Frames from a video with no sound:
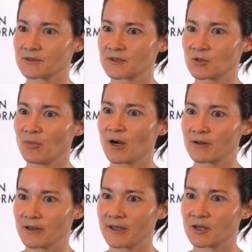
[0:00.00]
so part
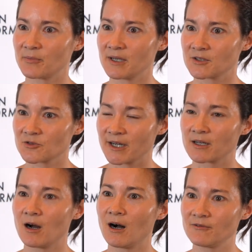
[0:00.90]
of the therapy is trying
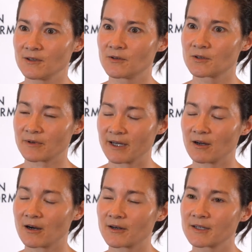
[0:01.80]
to offload the right
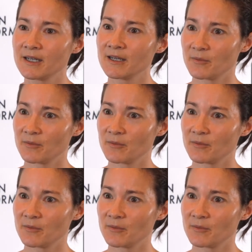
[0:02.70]
heart